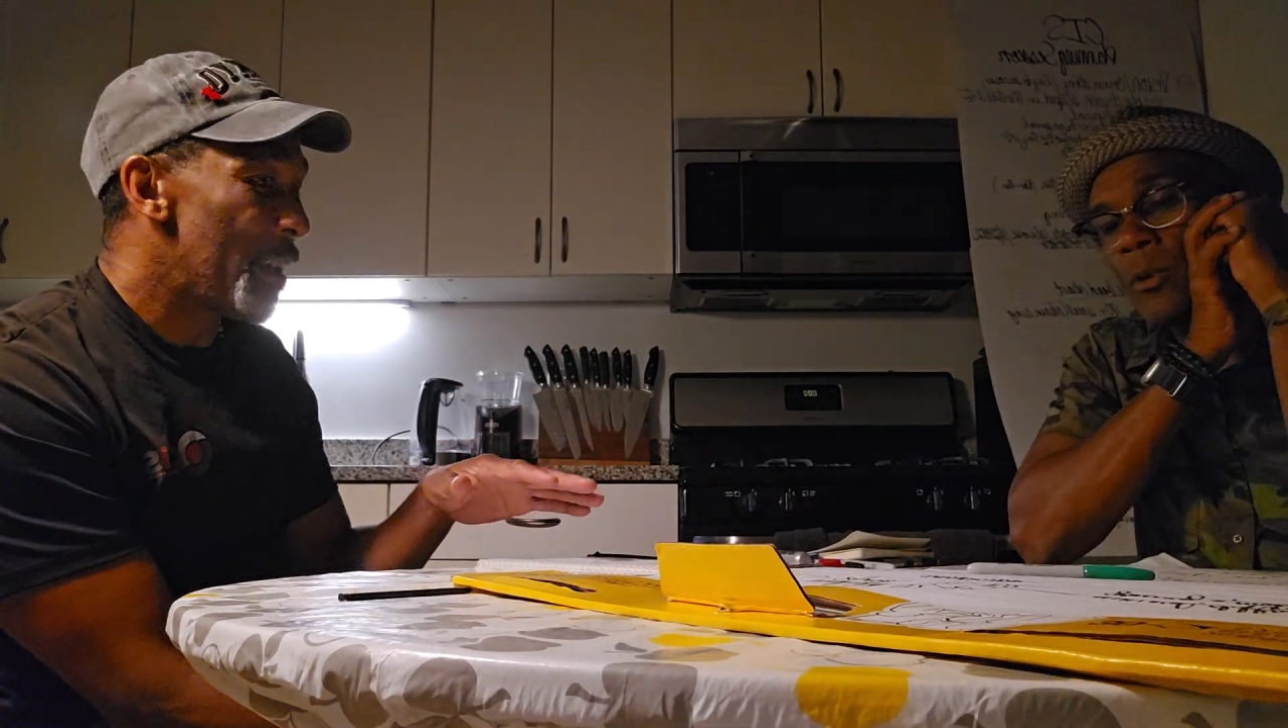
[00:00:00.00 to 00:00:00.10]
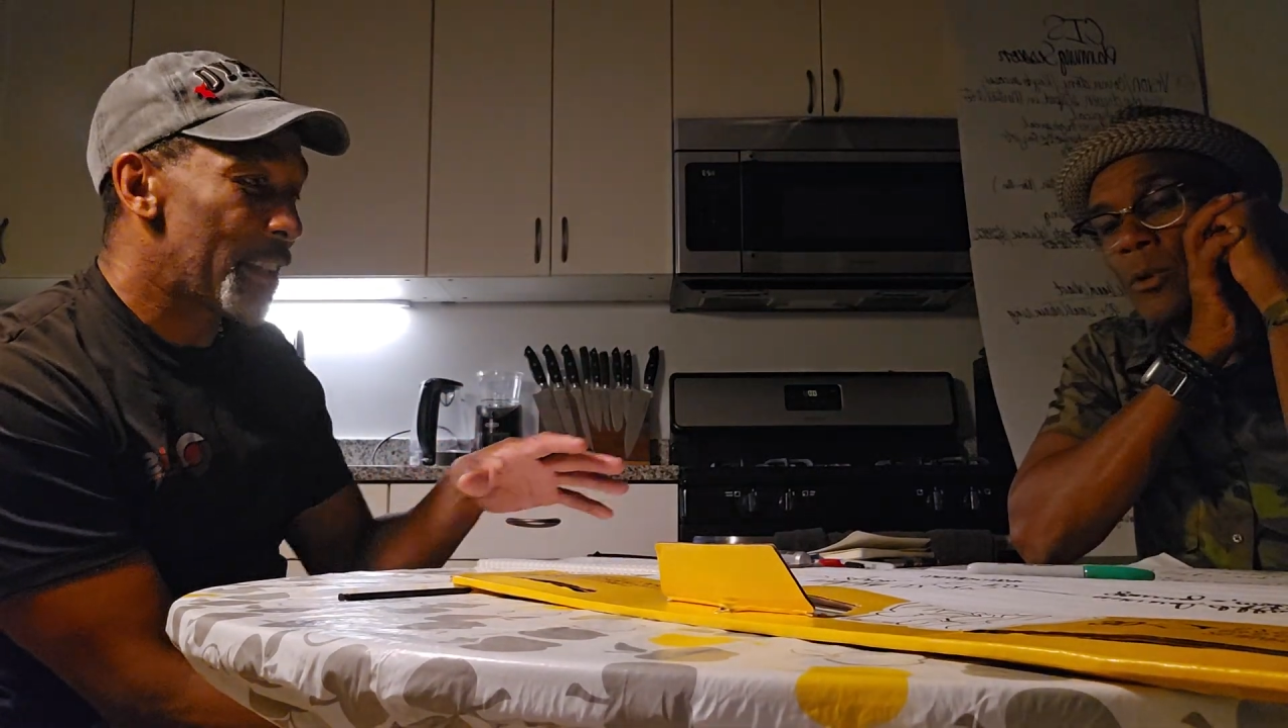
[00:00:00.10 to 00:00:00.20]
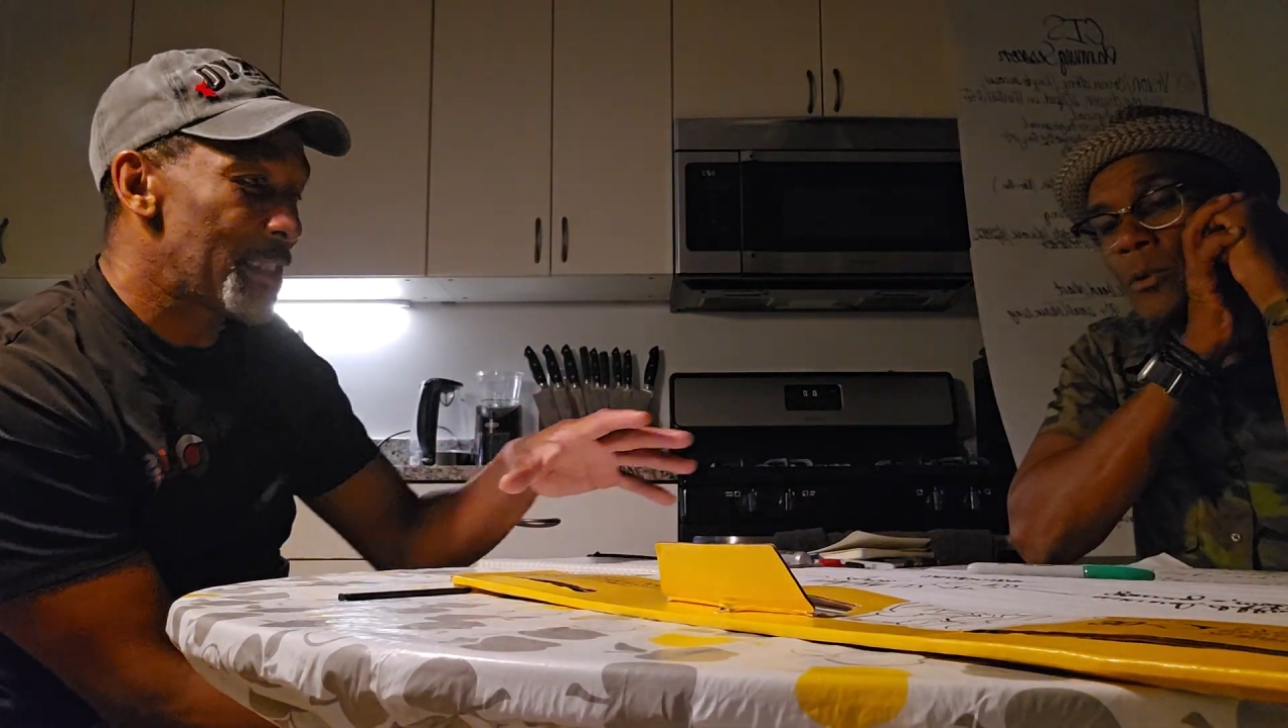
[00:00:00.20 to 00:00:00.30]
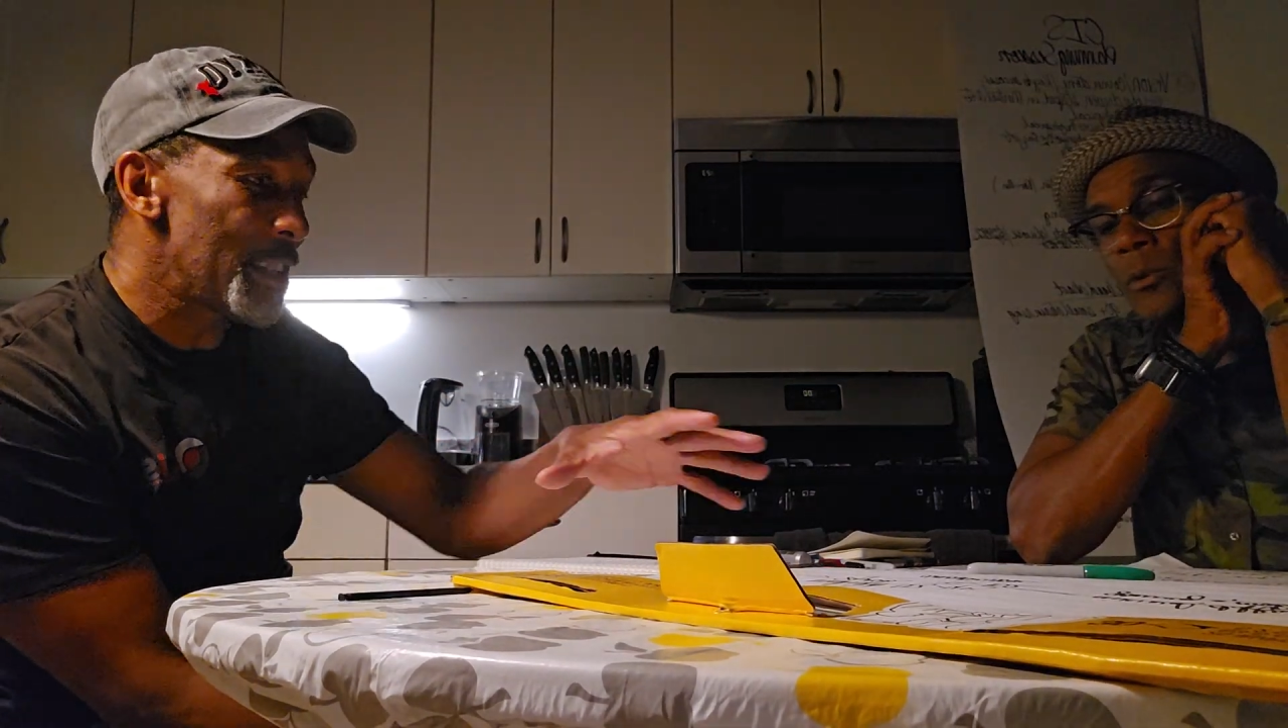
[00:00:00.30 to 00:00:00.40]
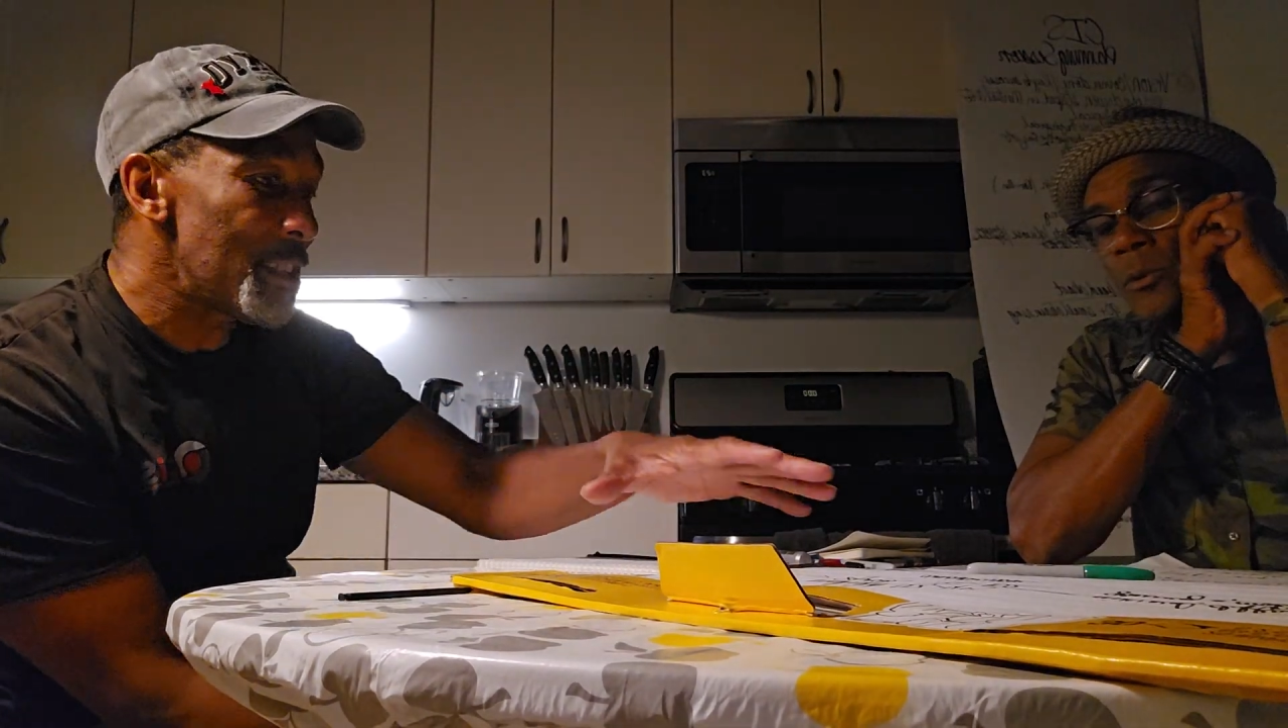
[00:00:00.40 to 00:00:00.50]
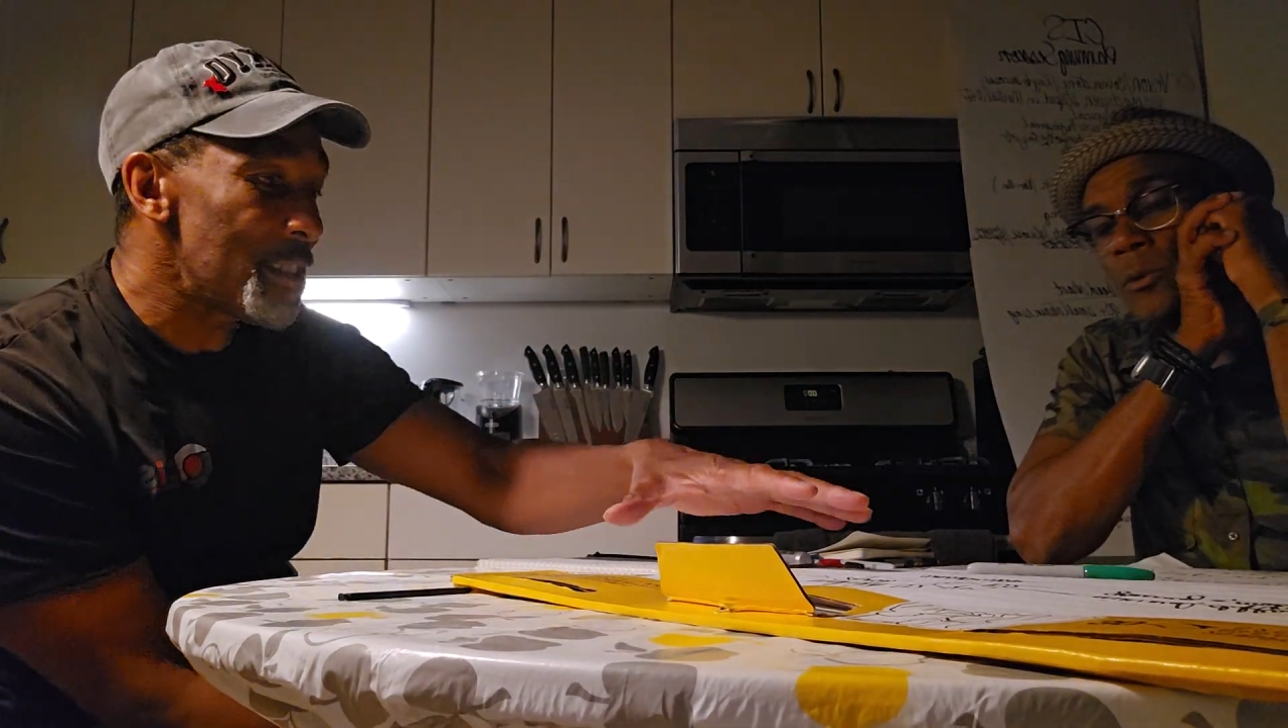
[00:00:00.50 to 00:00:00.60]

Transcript: Because